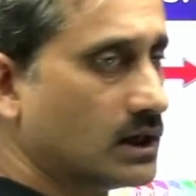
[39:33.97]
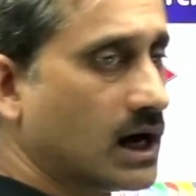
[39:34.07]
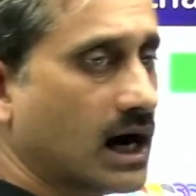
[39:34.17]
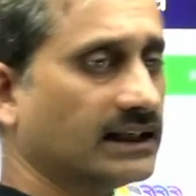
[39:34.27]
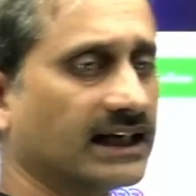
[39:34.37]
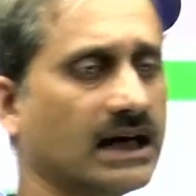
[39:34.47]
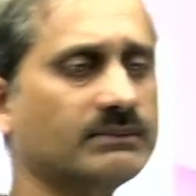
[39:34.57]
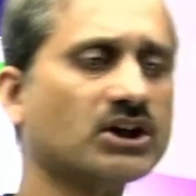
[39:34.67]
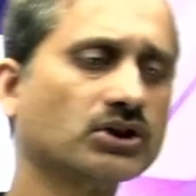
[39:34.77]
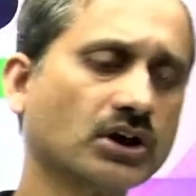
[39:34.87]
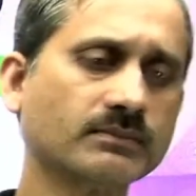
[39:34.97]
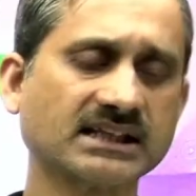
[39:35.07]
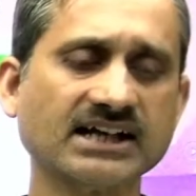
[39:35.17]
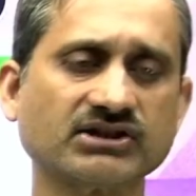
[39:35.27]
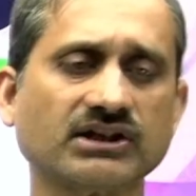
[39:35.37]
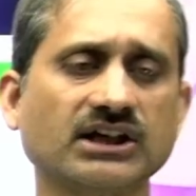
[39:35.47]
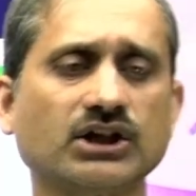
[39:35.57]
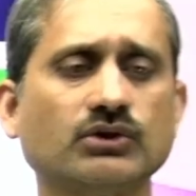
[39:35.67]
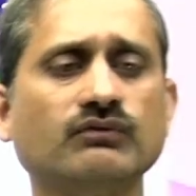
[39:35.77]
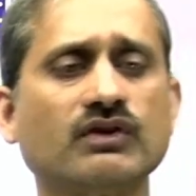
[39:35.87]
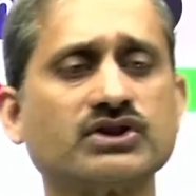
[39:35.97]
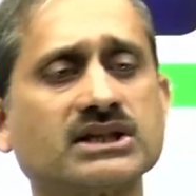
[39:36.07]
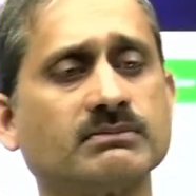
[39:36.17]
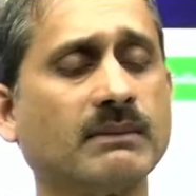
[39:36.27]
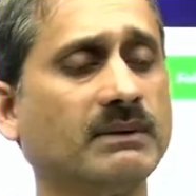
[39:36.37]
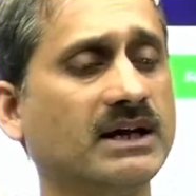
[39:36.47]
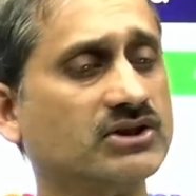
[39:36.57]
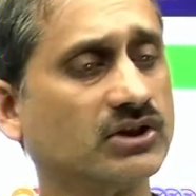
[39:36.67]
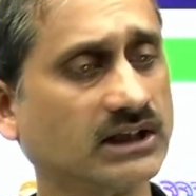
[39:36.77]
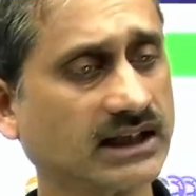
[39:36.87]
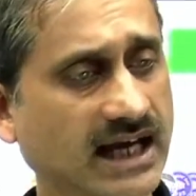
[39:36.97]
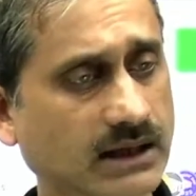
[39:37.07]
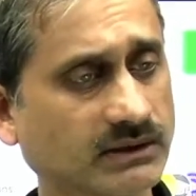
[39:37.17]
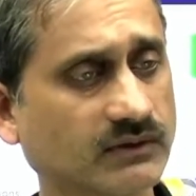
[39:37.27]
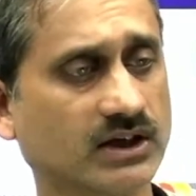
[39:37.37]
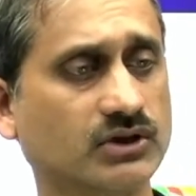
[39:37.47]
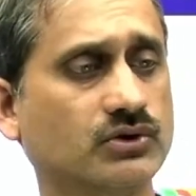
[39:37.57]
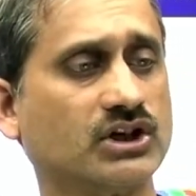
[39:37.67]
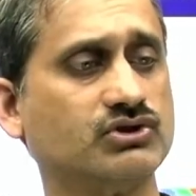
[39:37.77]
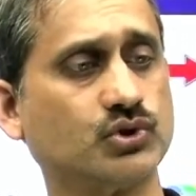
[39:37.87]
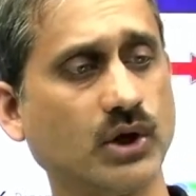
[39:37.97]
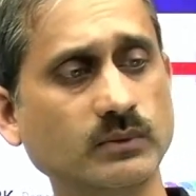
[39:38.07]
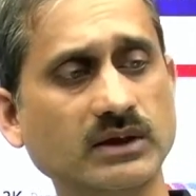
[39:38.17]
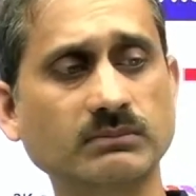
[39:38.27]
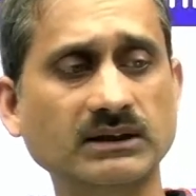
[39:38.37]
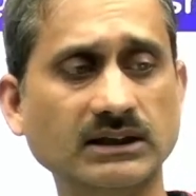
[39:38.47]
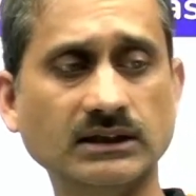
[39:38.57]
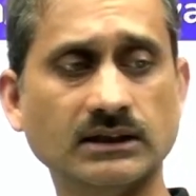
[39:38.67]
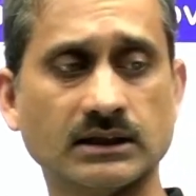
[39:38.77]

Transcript: Unacademy.com/Anoop Vashishtha is my page on Unacademy where you can join with me